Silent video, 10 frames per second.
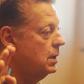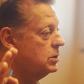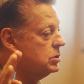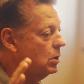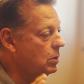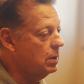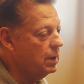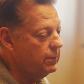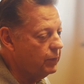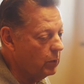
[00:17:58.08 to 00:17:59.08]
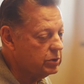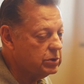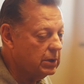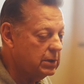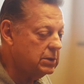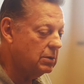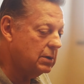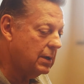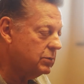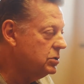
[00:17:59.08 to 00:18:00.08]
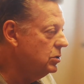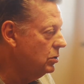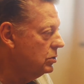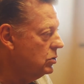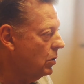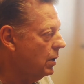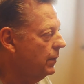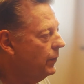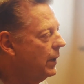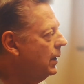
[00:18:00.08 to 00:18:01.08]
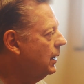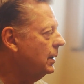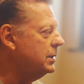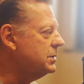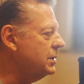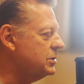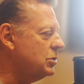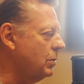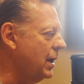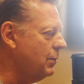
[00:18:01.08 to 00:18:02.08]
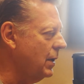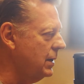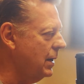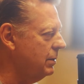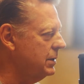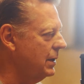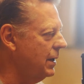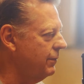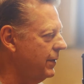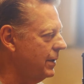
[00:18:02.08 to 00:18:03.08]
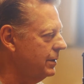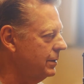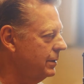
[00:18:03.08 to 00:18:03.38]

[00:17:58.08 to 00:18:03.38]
So unfortunately, until it comes to your door, let's look what's going on right now at the NFL.